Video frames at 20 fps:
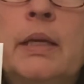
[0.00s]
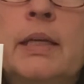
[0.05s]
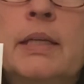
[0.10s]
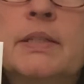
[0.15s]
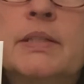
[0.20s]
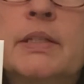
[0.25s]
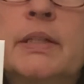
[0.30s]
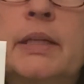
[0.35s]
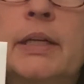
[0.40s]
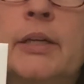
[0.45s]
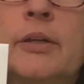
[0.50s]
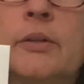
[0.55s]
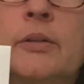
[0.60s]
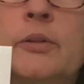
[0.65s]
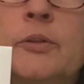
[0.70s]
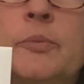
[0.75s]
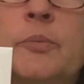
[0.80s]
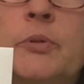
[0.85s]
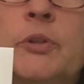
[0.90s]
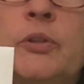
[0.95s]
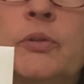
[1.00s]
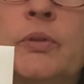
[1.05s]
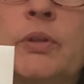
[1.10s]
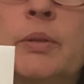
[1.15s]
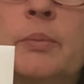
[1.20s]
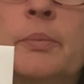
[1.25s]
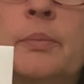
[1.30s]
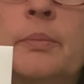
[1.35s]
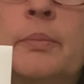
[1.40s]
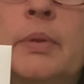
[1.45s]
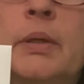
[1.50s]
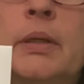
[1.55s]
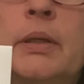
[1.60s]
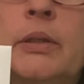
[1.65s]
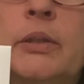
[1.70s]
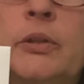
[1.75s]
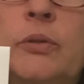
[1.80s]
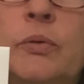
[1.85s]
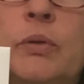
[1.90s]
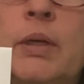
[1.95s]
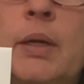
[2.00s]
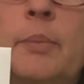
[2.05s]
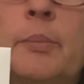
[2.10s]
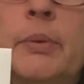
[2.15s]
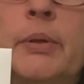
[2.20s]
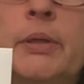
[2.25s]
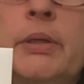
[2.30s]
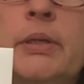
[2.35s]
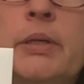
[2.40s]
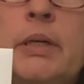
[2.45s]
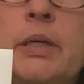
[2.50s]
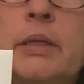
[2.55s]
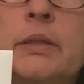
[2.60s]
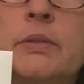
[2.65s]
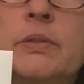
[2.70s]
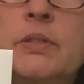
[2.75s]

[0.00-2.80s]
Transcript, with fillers: It's an heirloom cucumber,